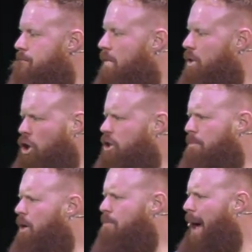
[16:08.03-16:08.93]
Church can
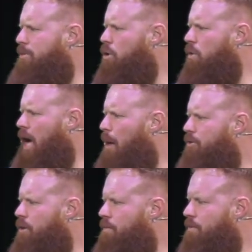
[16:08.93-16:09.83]
become absolutely
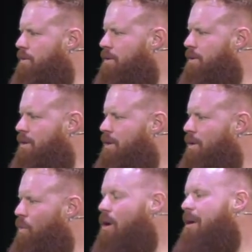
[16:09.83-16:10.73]
optional.
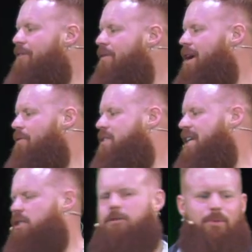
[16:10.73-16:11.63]
One of my favorite
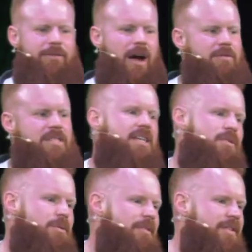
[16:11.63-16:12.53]
conversations, a brief conversation,
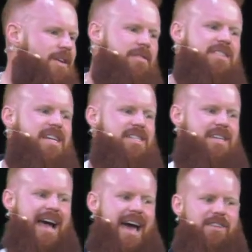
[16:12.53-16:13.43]
one of my favorite conversations
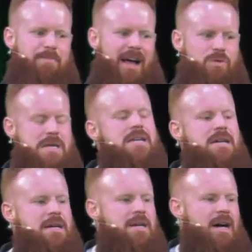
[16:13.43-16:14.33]
that I had this past week
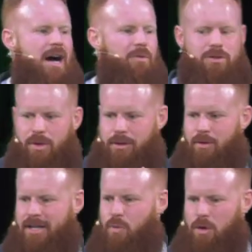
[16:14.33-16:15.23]
uh, was with
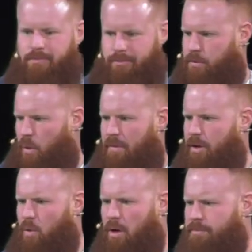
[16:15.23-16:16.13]
Grace Ward, wherever
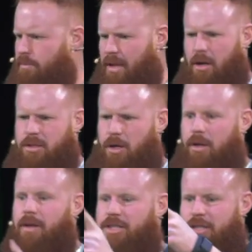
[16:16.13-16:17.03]
you are. I thought I saw you.
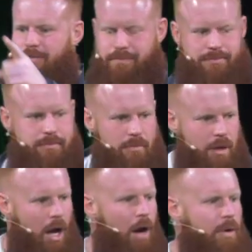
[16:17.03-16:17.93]
There she is.
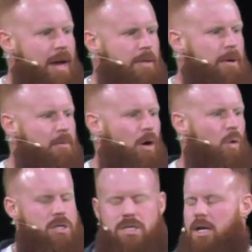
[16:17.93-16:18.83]
Uh, we were at the pickleball
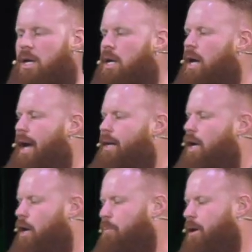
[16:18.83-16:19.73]
courts, and uh,
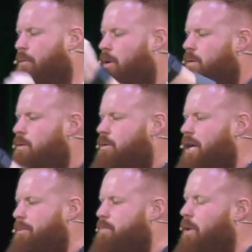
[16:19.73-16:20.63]
go pickleball,
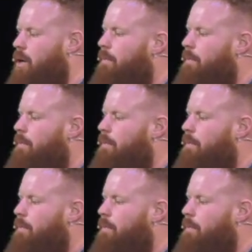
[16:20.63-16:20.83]
shameless plug.